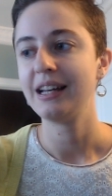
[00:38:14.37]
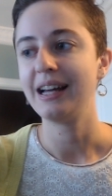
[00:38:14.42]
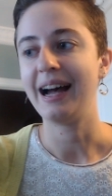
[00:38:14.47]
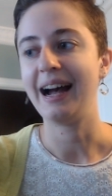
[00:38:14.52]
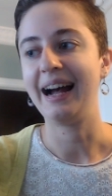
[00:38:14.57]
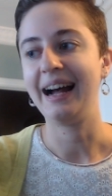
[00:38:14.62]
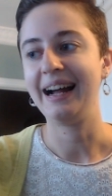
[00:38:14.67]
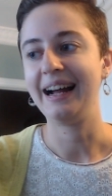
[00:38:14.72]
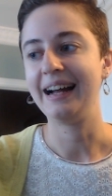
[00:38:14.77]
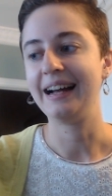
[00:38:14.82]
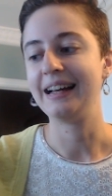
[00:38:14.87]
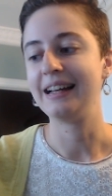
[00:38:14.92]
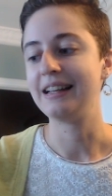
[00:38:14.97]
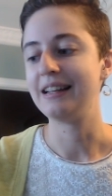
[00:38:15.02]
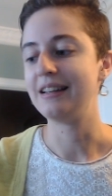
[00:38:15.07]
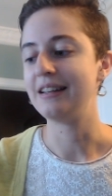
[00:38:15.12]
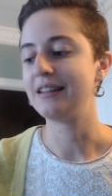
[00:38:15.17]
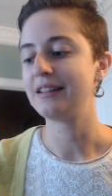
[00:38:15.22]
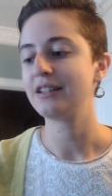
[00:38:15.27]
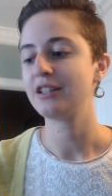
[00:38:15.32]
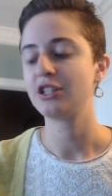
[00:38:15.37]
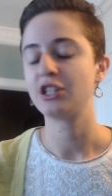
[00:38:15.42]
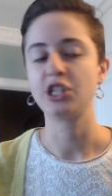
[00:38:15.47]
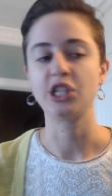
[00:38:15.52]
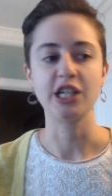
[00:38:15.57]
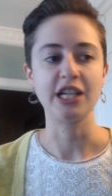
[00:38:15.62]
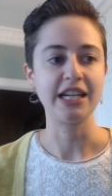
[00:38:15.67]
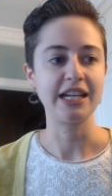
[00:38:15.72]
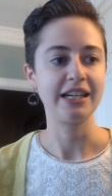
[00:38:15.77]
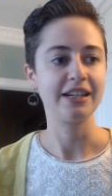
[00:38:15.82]
and
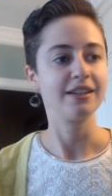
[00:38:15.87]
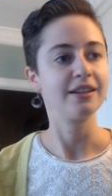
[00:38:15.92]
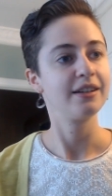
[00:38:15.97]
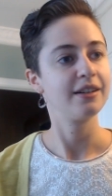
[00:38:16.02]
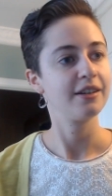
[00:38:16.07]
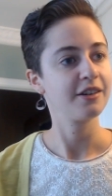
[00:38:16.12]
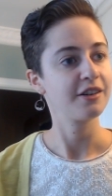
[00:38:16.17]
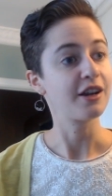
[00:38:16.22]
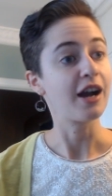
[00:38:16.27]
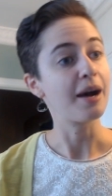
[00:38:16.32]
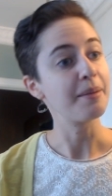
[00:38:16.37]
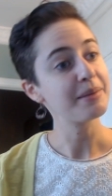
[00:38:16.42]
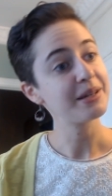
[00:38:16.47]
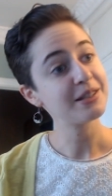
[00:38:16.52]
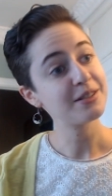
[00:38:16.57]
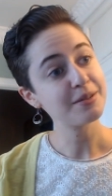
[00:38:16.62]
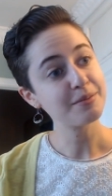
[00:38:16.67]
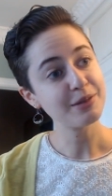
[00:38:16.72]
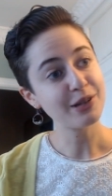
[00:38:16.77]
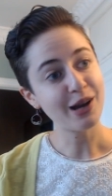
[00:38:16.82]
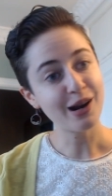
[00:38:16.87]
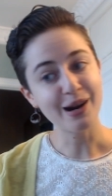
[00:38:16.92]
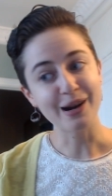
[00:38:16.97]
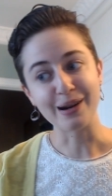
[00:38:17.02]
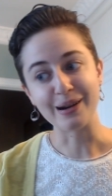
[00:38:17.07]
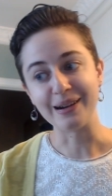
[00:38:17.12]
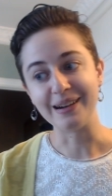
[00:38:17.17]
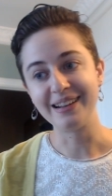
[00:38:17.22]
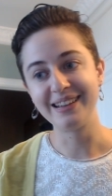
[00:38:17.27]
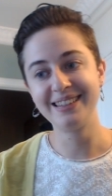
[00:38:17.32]
she got me some
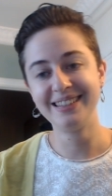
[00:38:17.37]
yarn